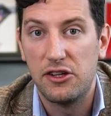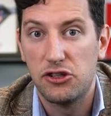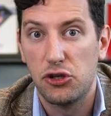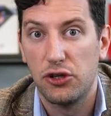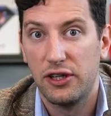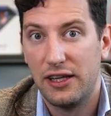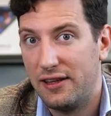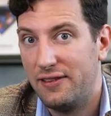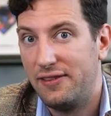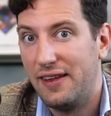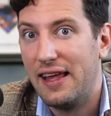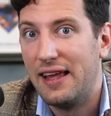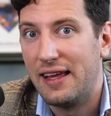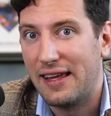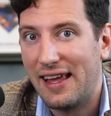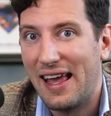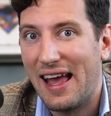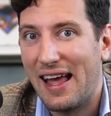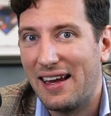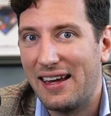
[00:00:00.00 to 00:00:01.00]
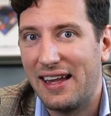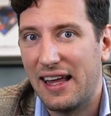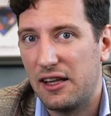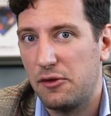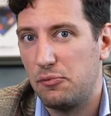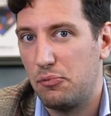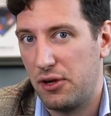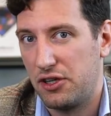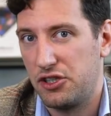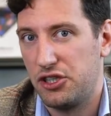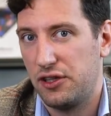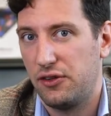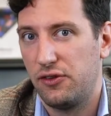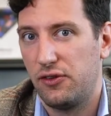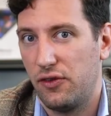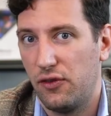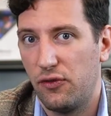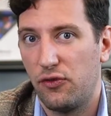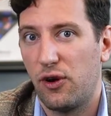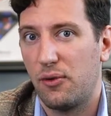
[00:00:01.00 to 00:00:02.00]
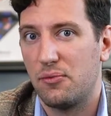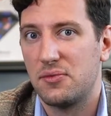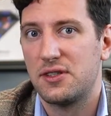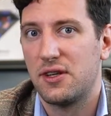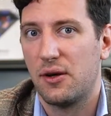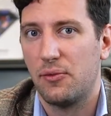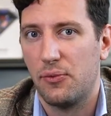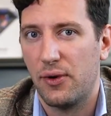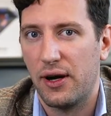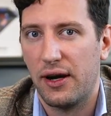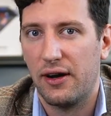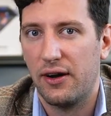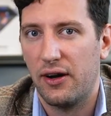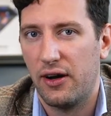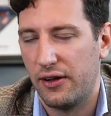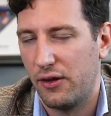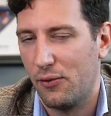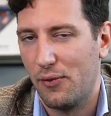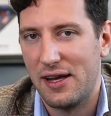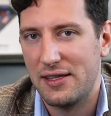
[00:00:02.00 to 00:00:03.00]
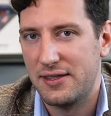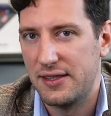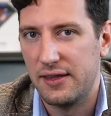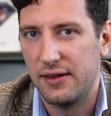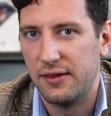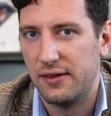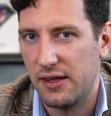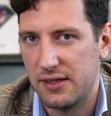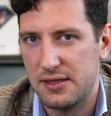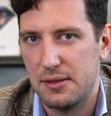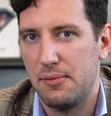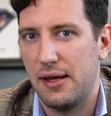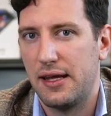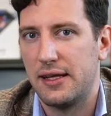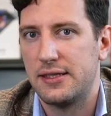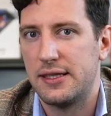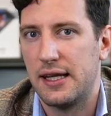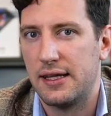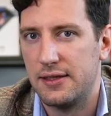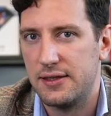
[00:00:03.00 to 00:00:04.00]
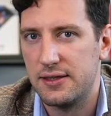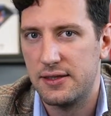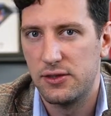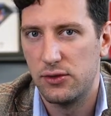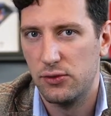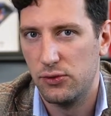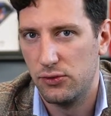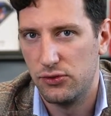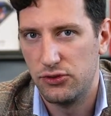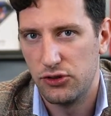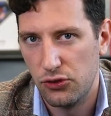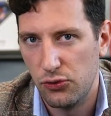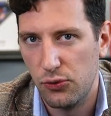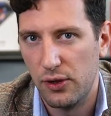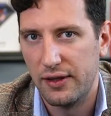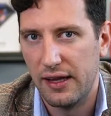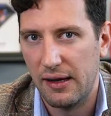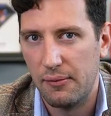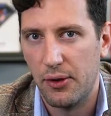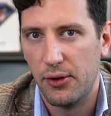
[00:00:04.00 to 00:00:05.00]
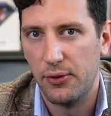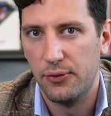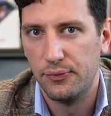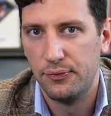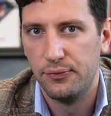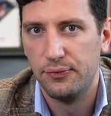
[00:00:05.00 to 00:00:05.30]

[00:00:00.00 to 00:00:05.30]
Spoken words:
sure that they can get budget from somewhere. Otherwise, it doesn't make sense to do a demo.